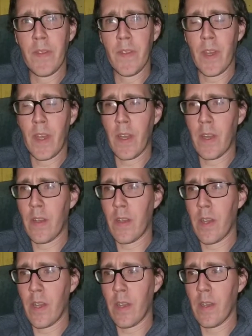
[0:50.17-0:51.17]

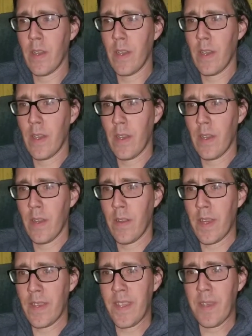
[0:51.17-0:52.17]
are
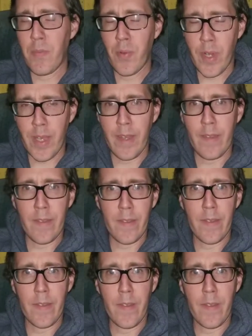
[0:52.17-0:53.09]
they seek praise.